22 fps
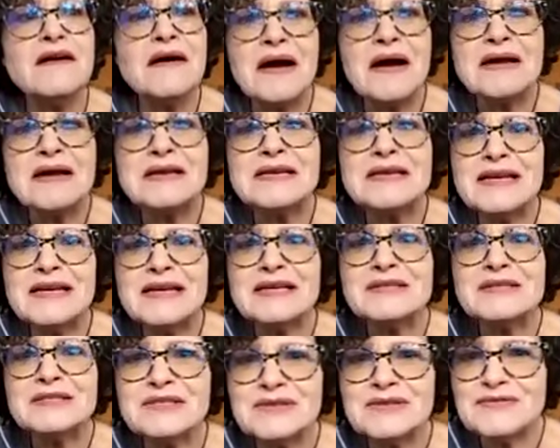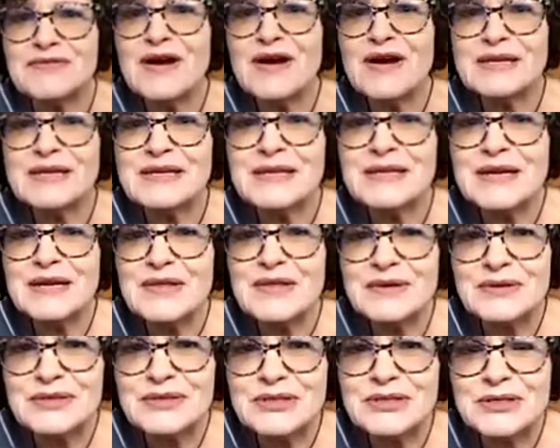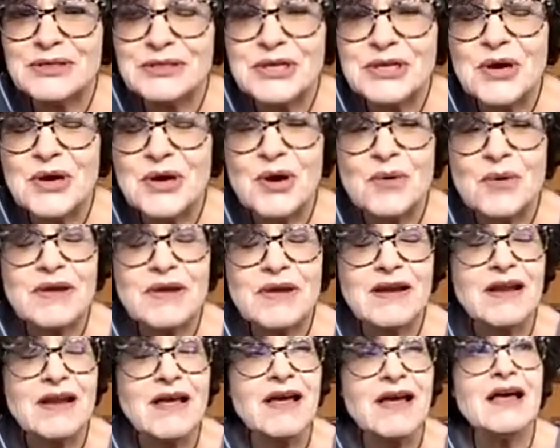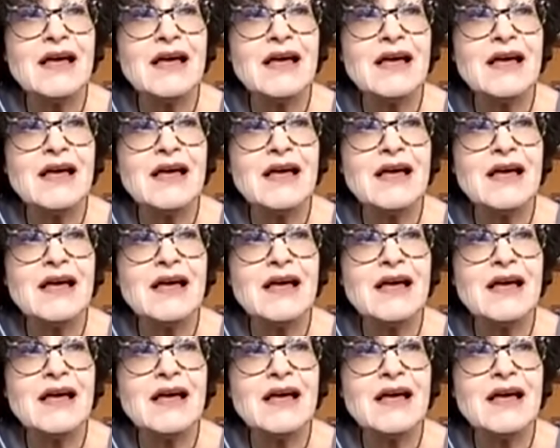I needed to find another church home, and